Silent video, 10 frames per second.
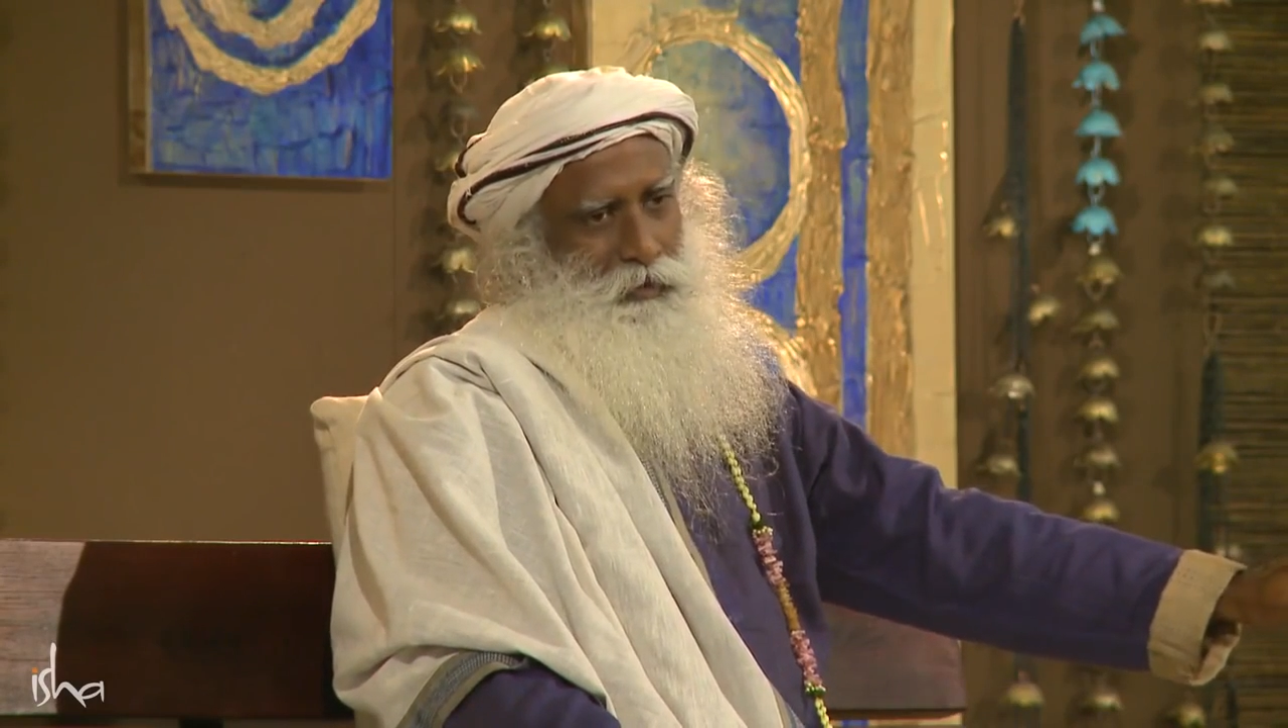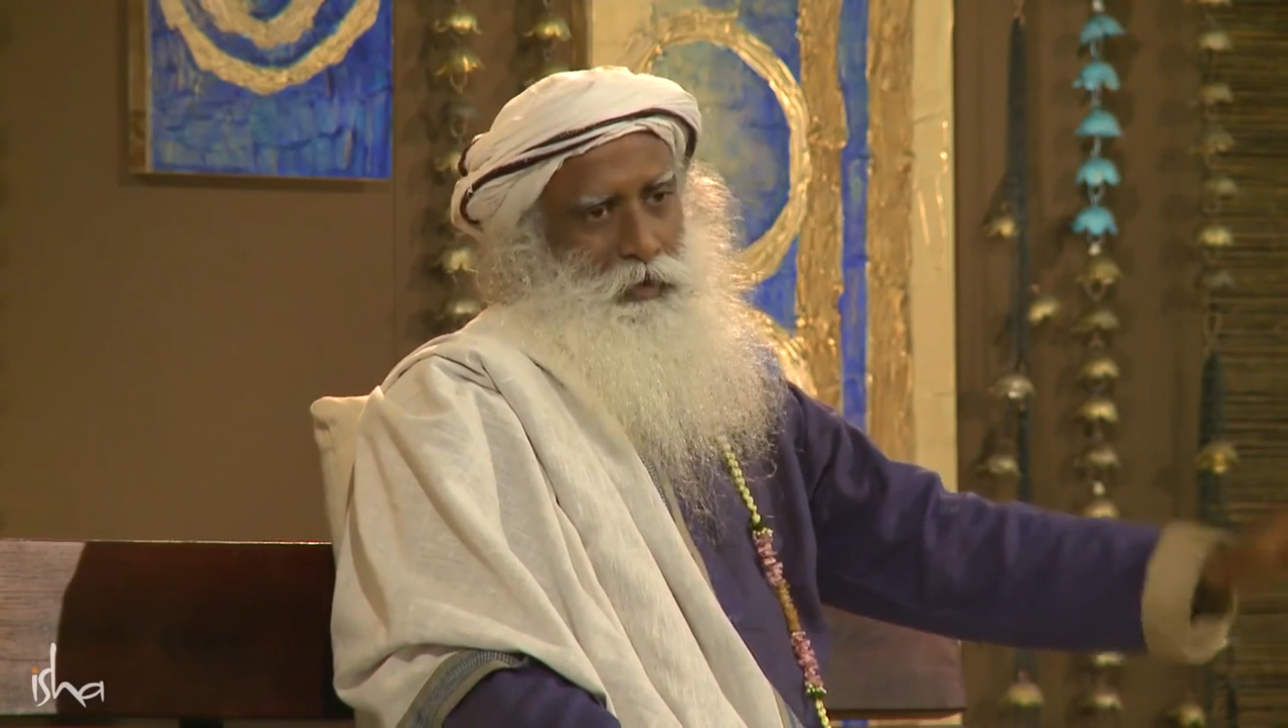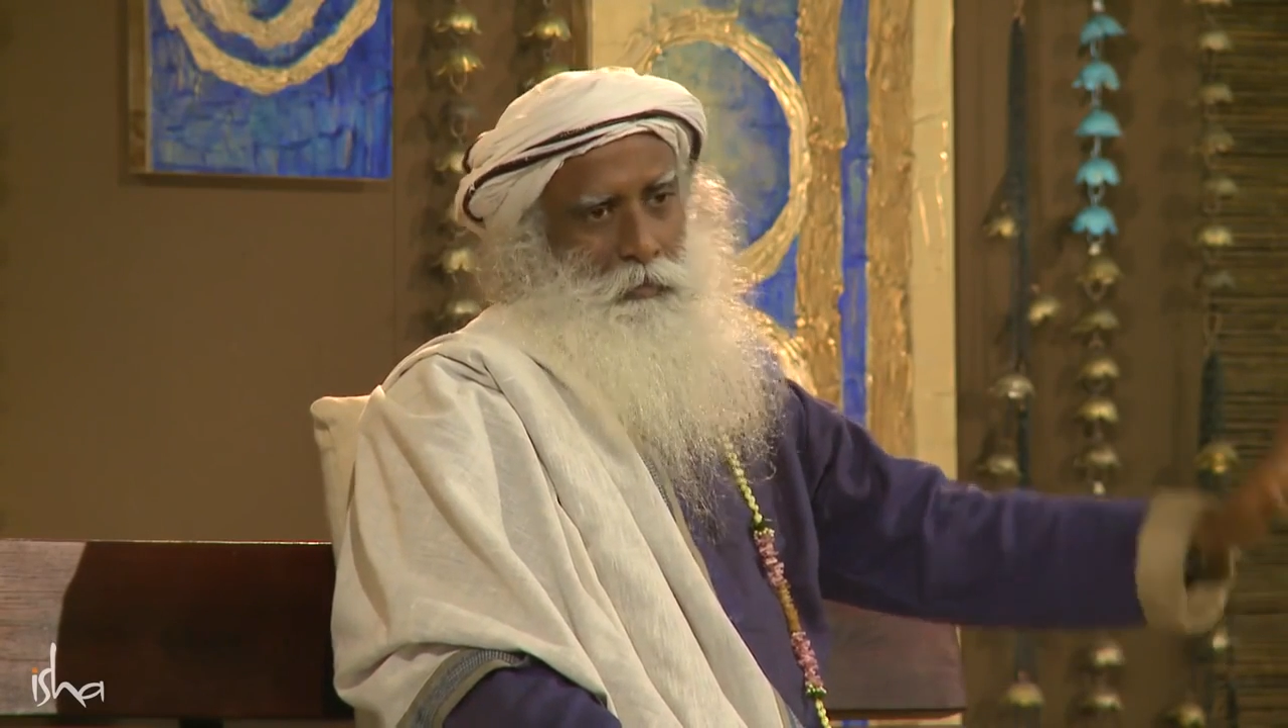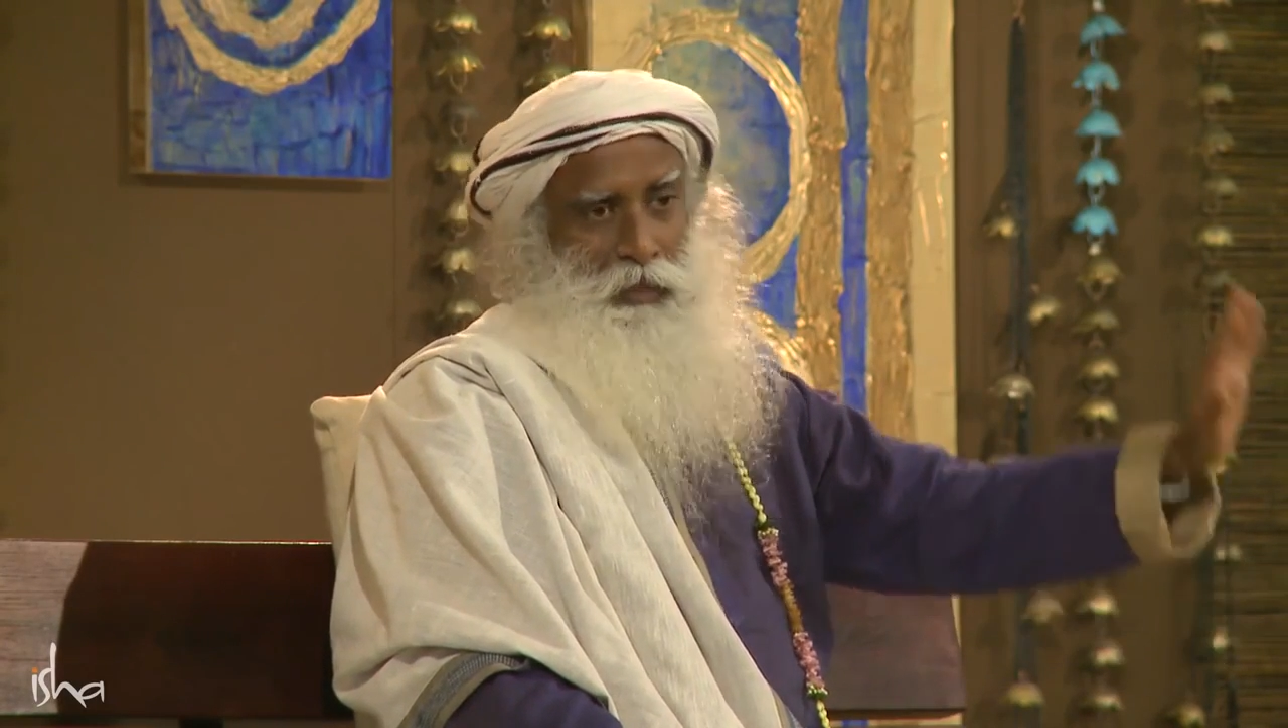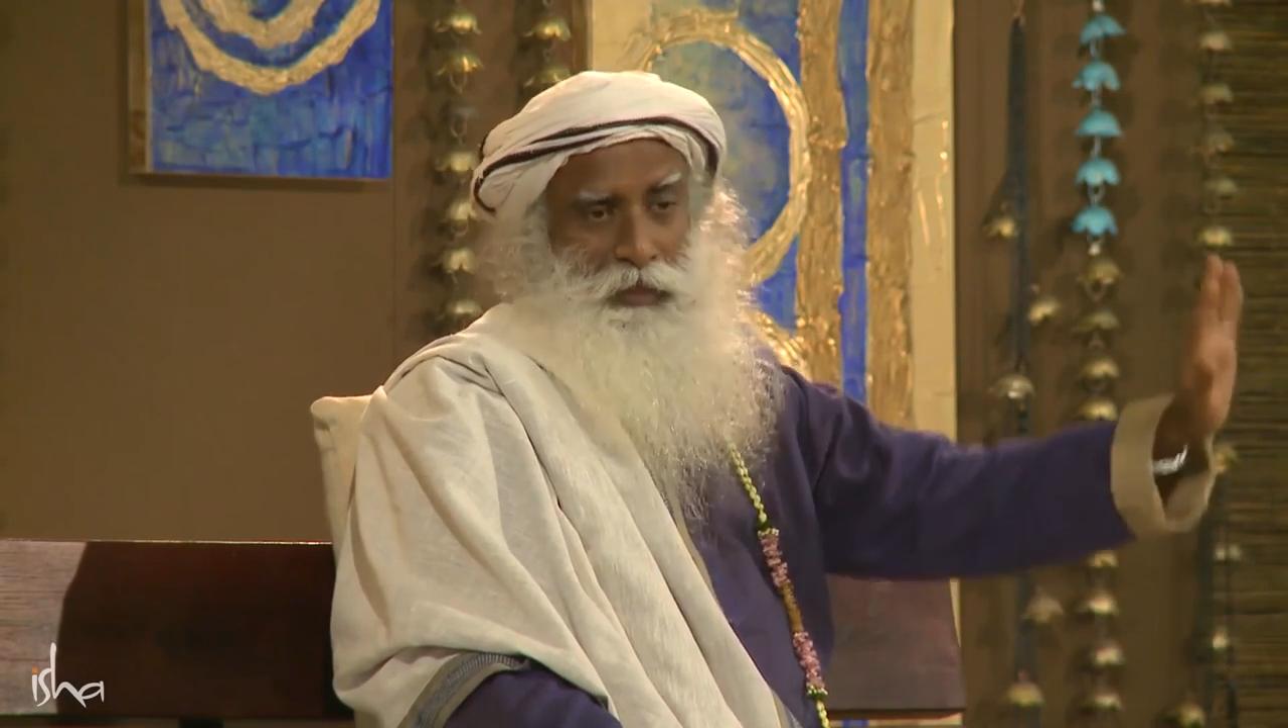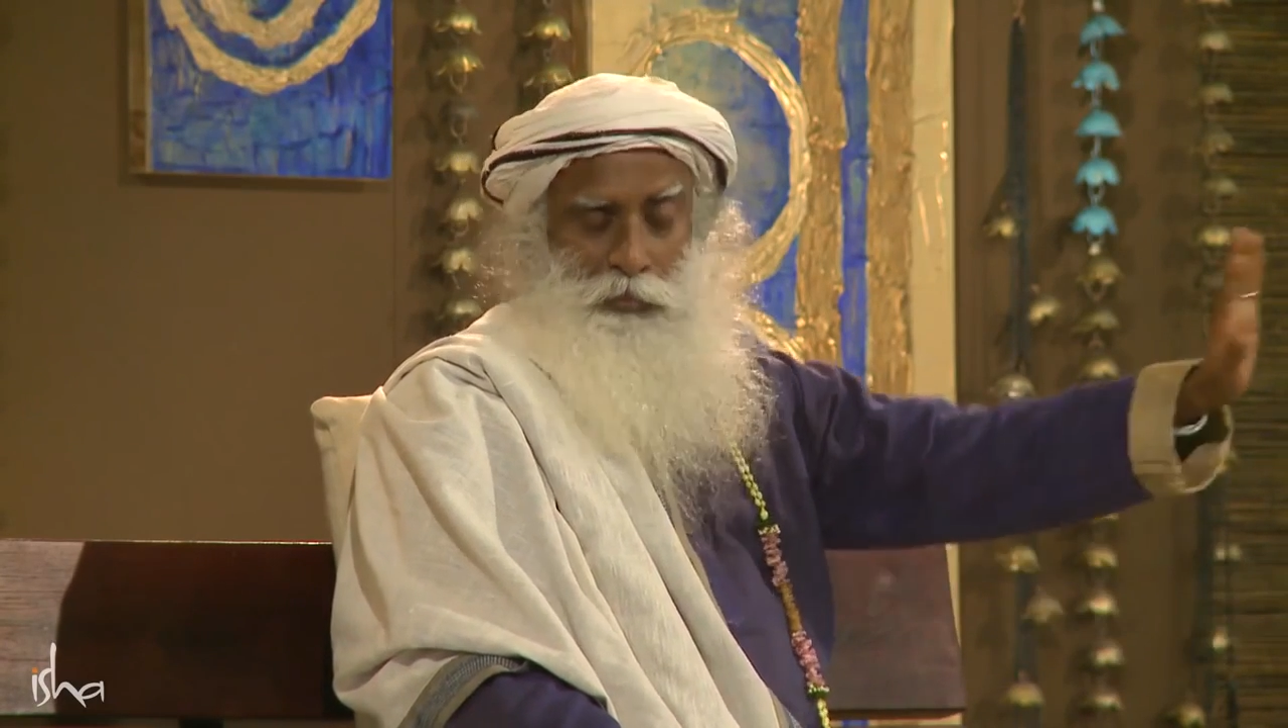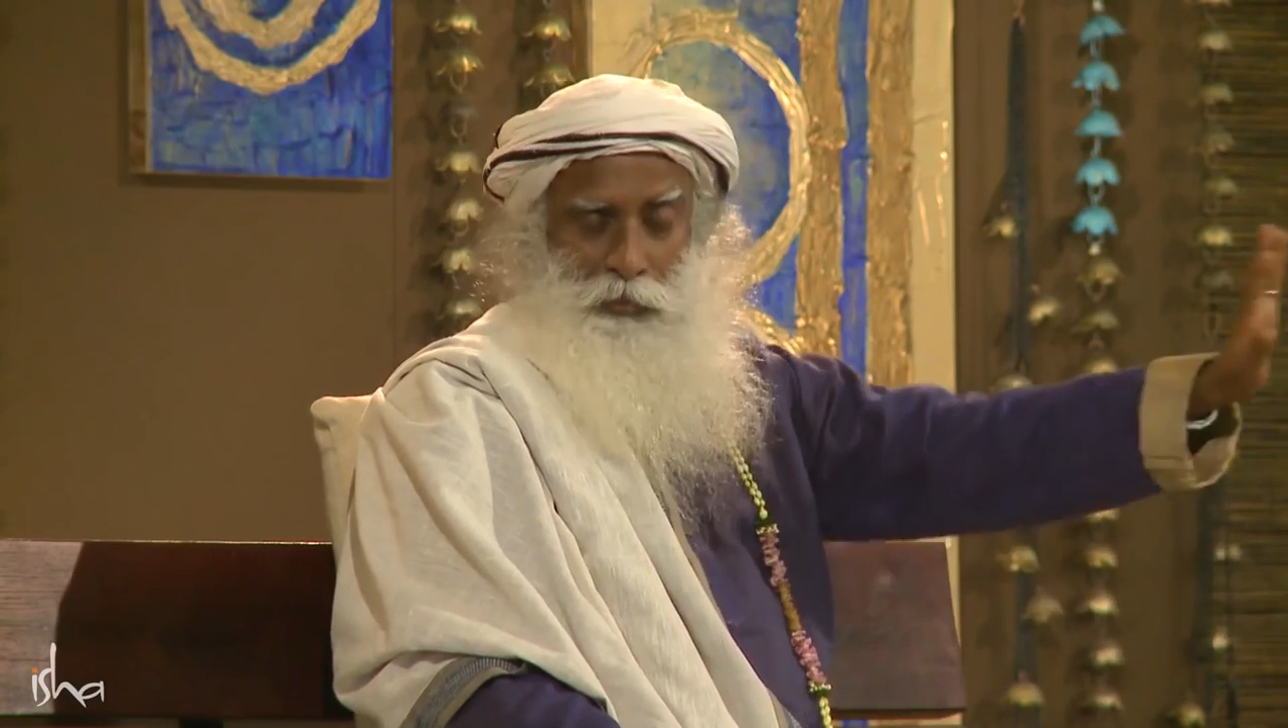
the best